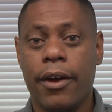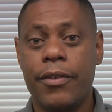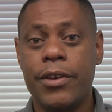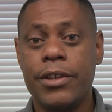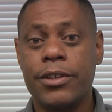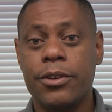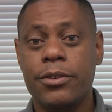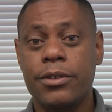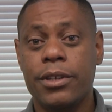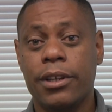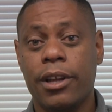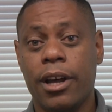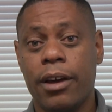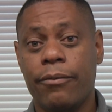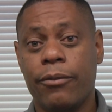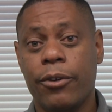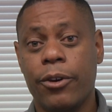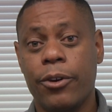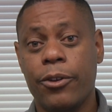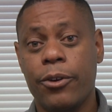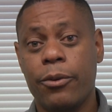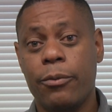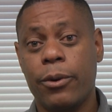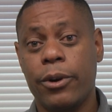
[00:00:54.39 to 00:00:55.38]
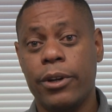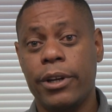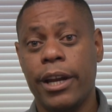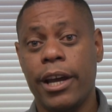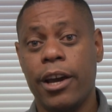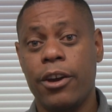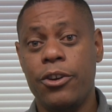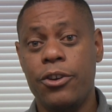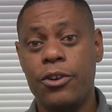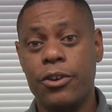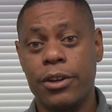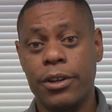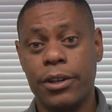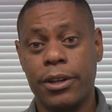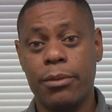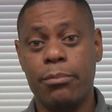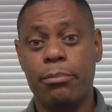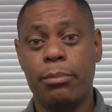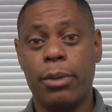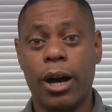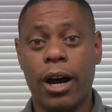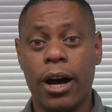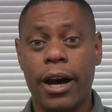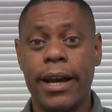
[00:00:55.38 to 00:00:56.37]
this goes a lot further where now you can
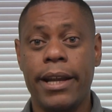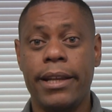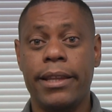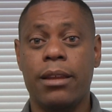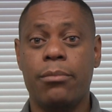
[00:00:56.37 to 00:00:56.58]
combine